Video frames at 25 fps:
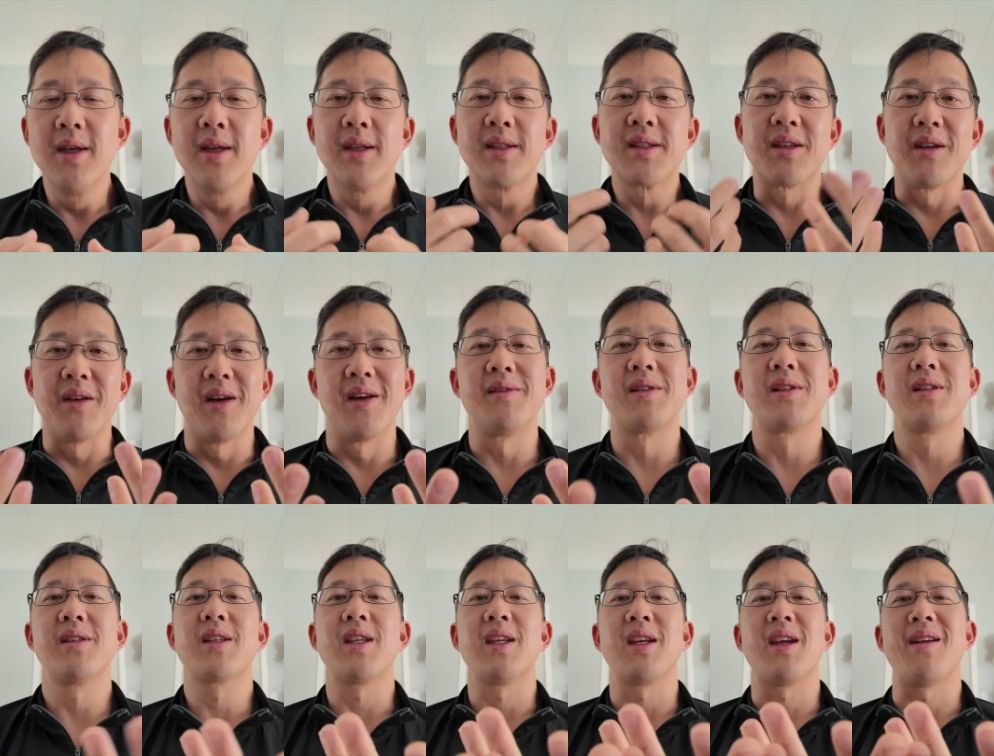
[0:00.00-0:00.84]
So I was
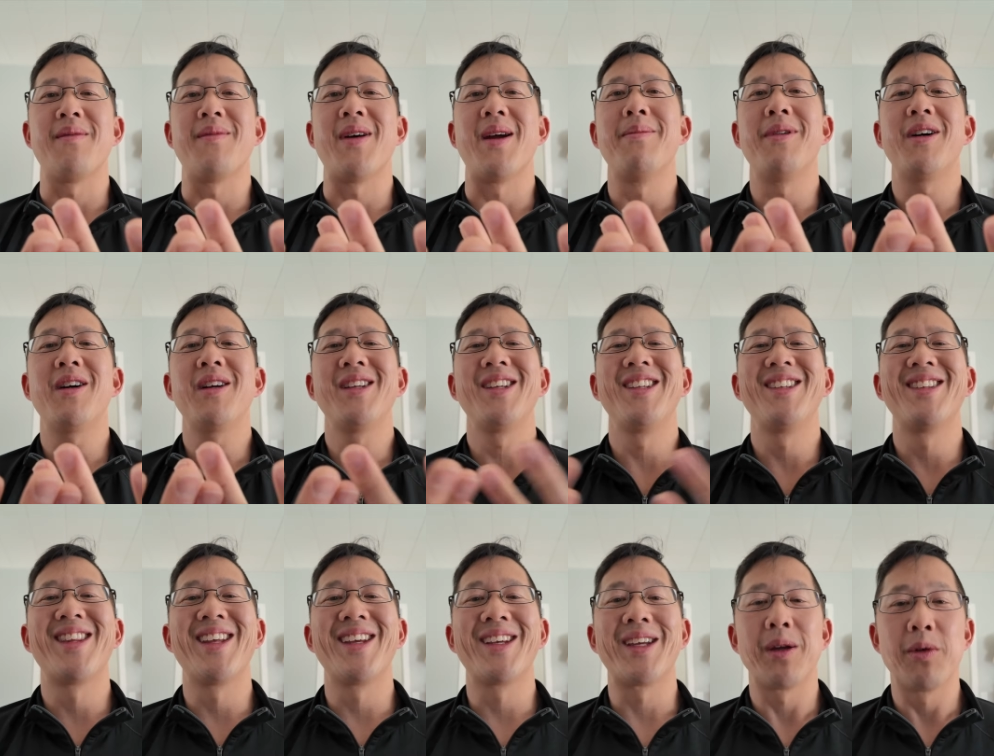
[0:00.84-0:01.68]
looking at my body
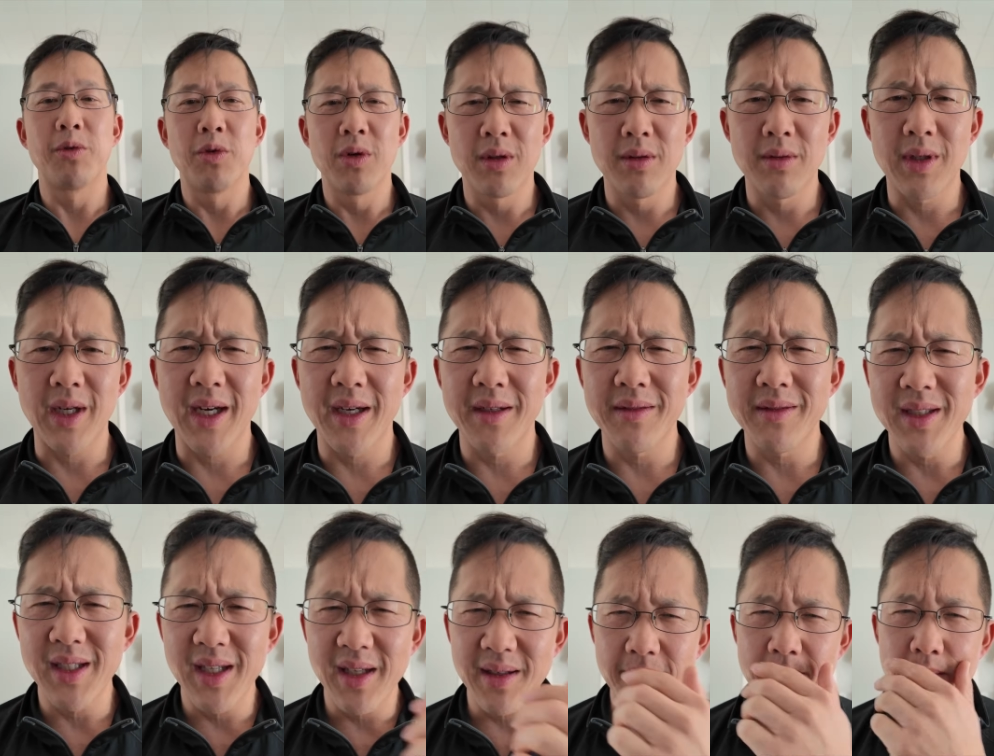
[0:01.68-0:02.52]
and thinking, well, how do
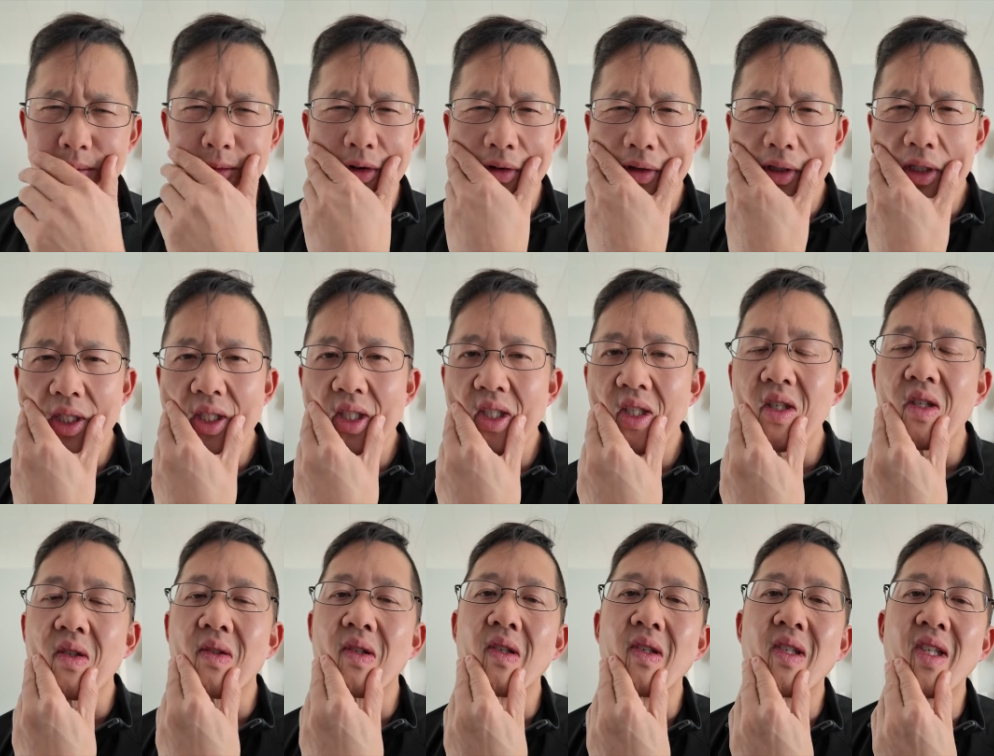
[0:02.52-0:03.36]
I get more
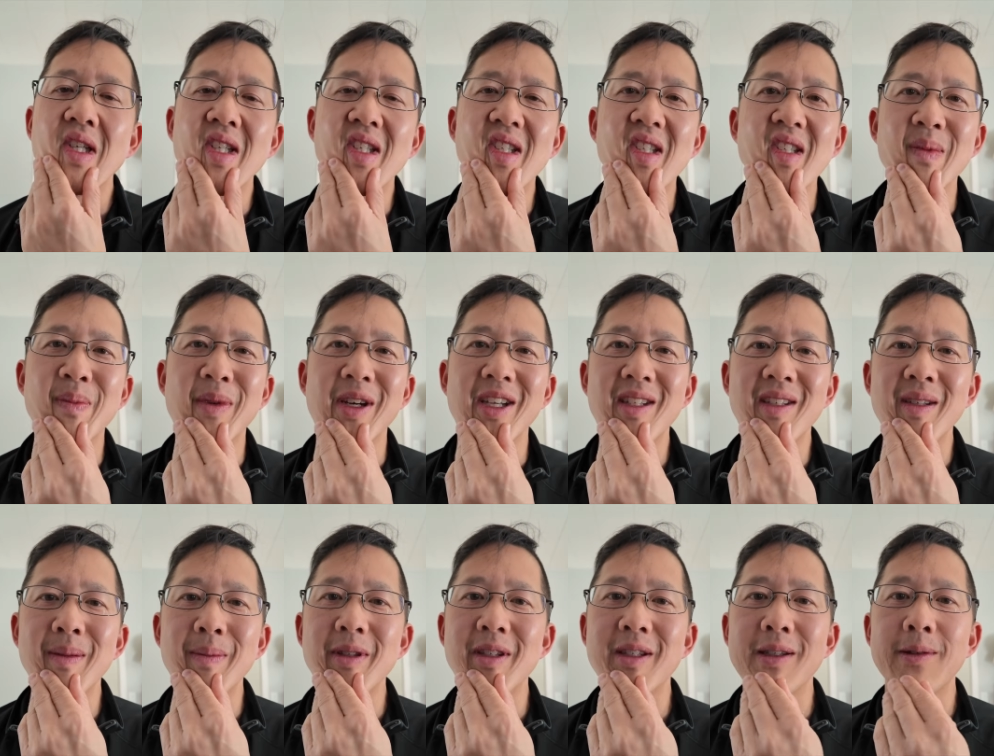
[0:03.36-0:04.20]
internal rotation in my
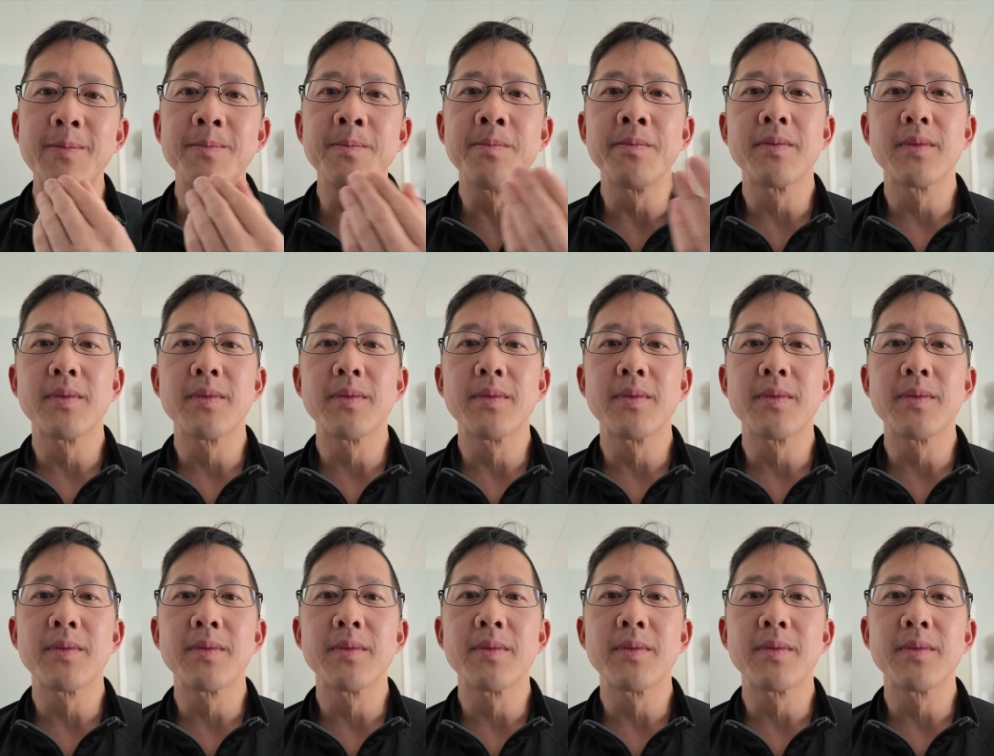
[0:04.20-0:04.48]
tibia?